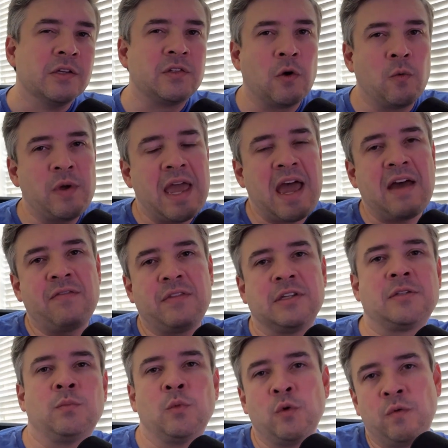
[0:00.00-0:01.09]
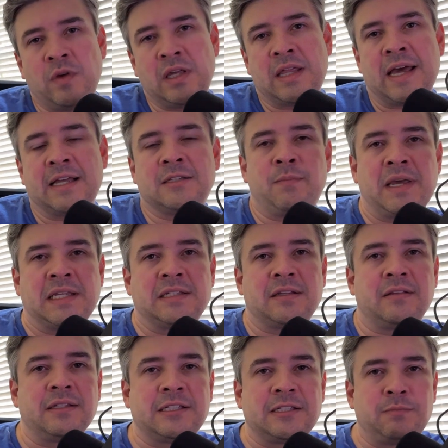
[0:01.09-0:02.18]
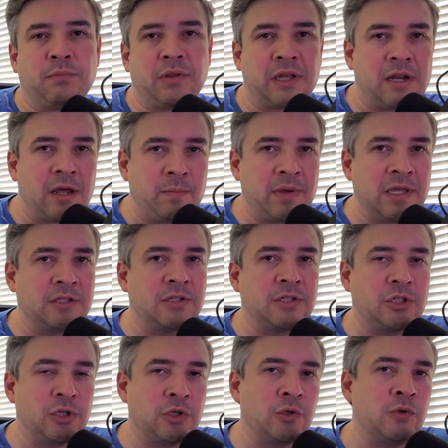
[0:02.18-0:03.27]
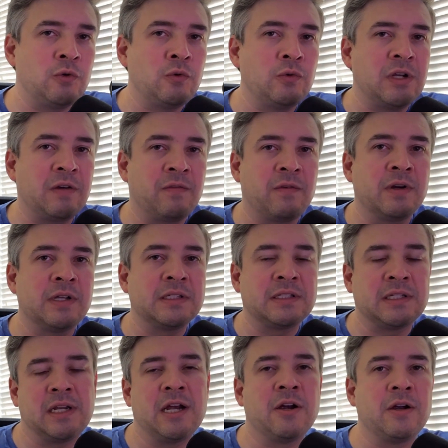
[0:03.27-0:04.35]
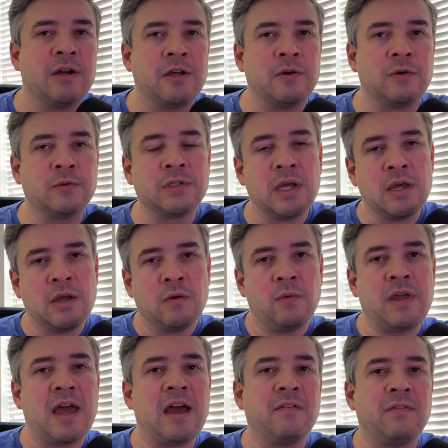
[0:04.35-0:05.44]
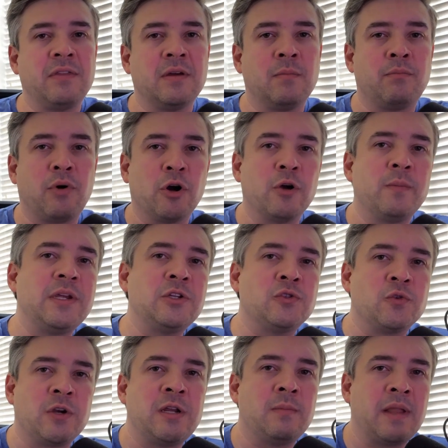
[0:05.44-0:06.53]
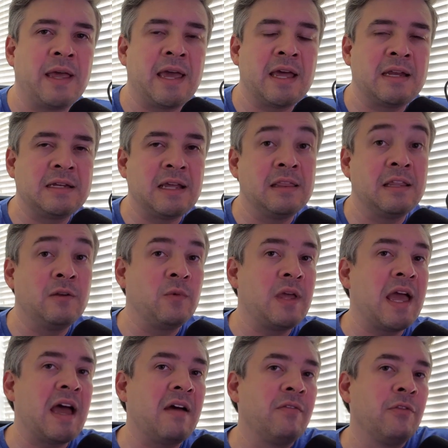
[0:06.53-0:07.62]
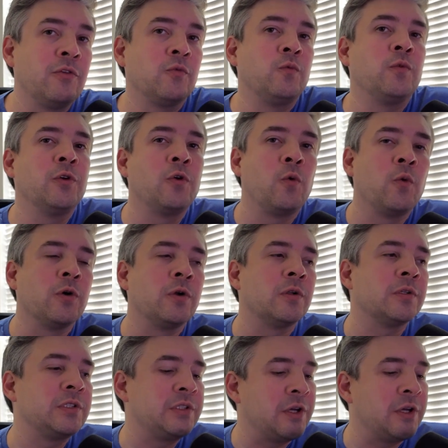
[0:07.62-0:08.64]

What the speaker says: So we have this movie that's basically split up into two different scenarios. We have the Barbie dreamland, and then we have the real world.